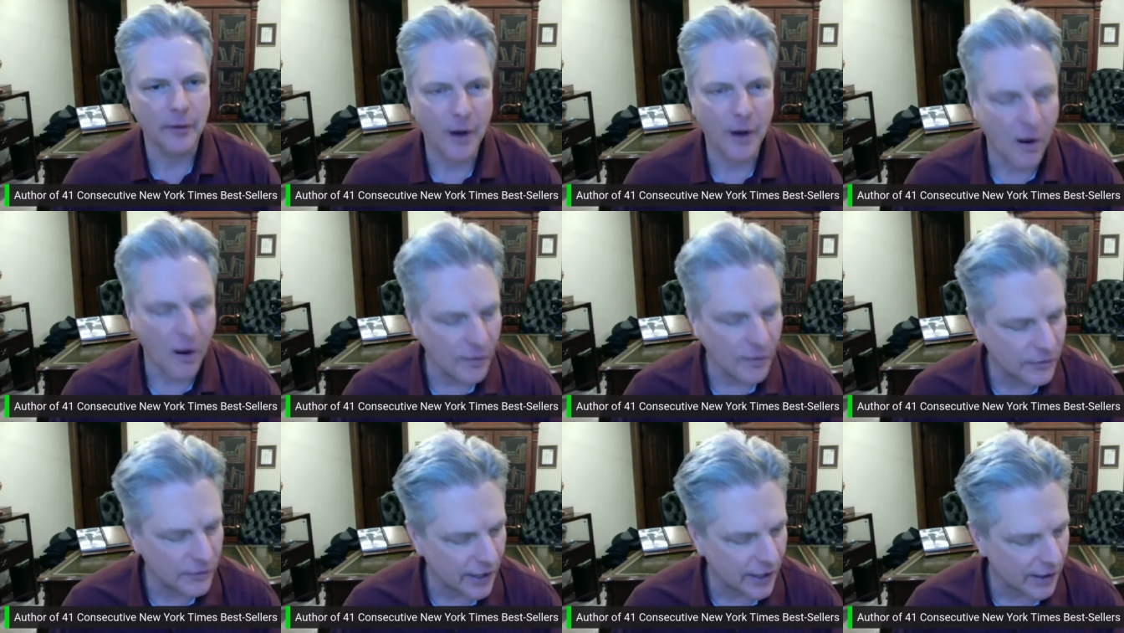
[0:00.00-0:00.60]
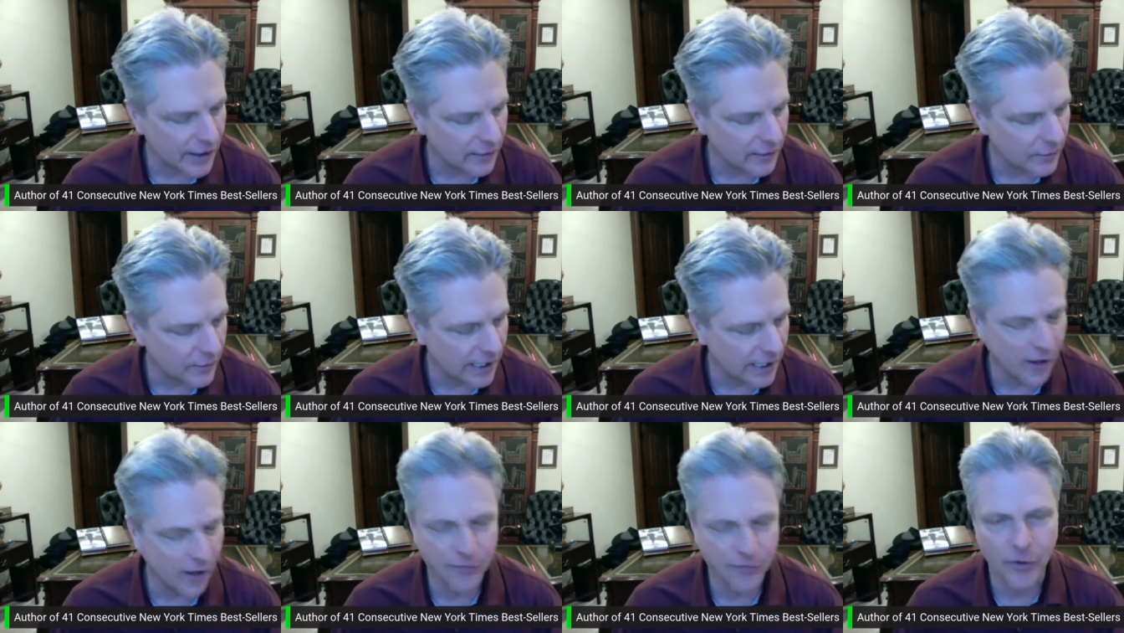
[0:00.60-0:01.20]
All of a sudden, we
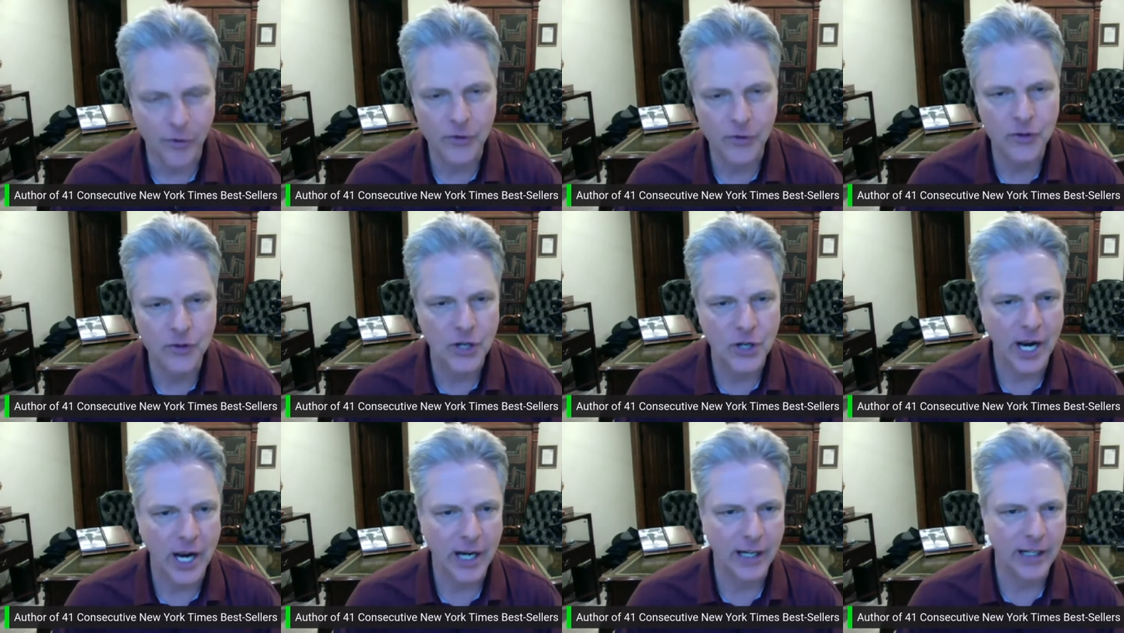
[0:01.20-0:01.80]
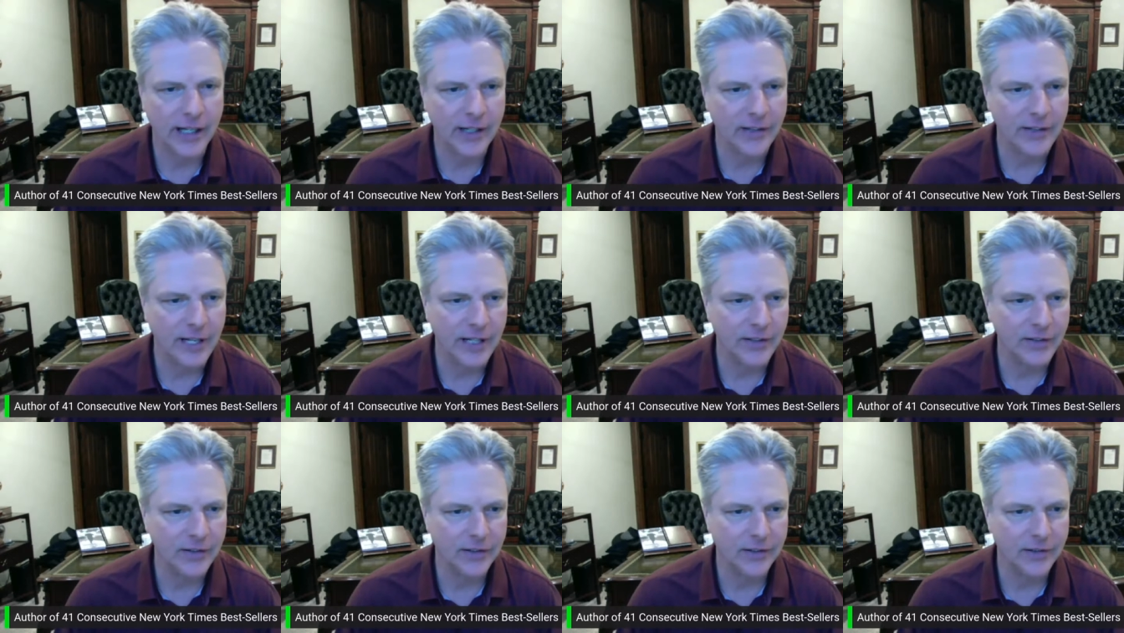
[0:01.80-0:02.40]
get our first check, and it's
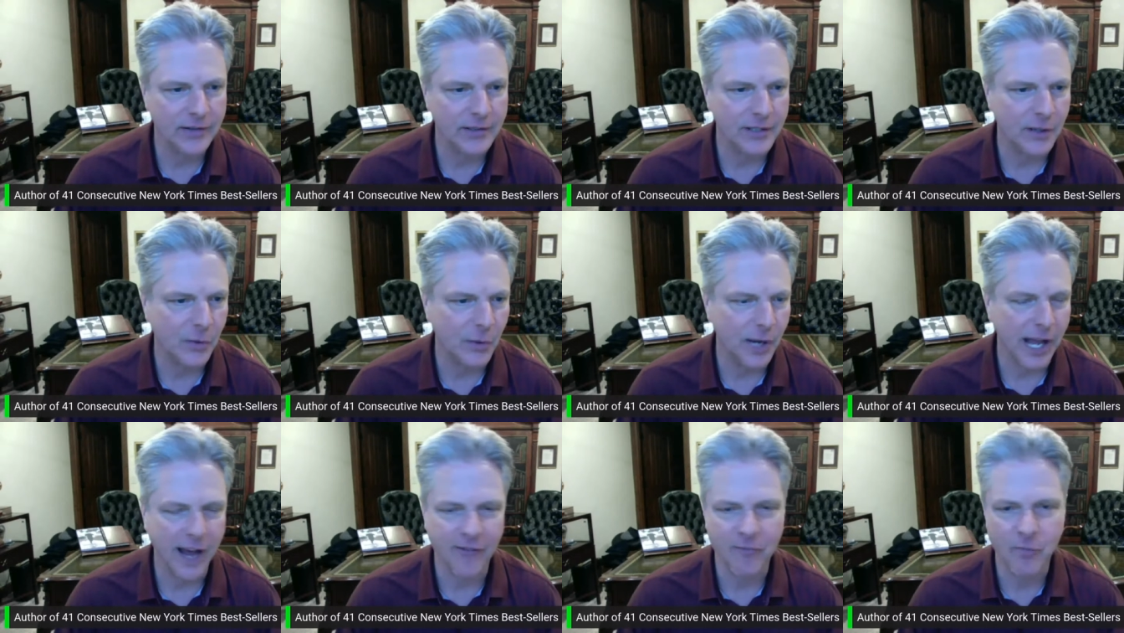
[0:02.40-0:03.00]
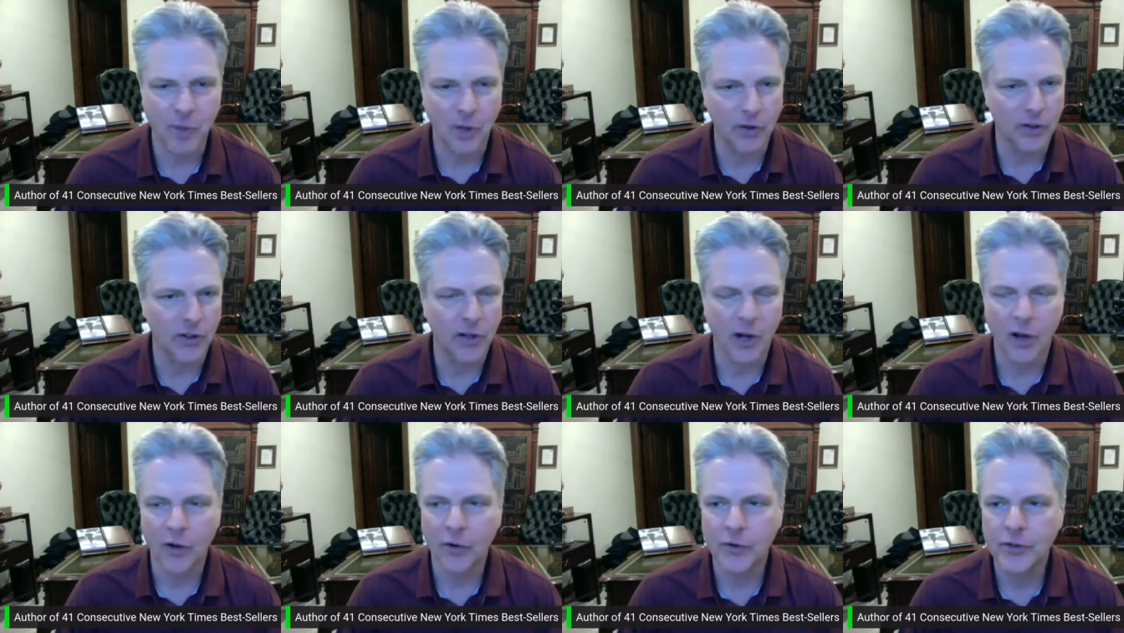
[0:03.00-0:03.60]
like two and a half million
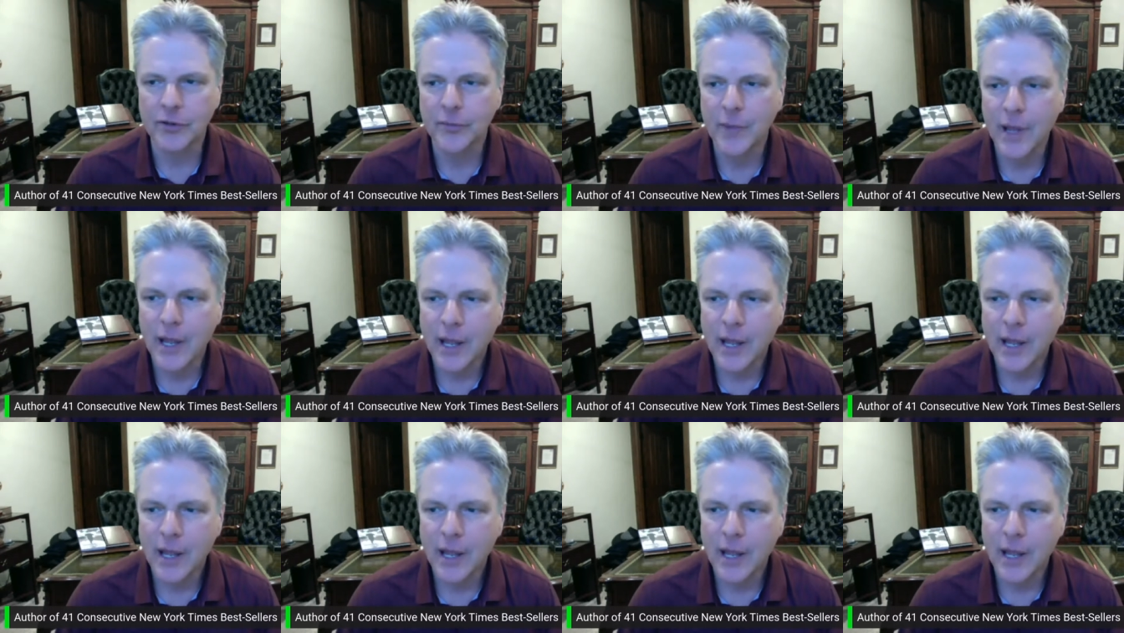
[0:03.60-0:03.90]
dollars.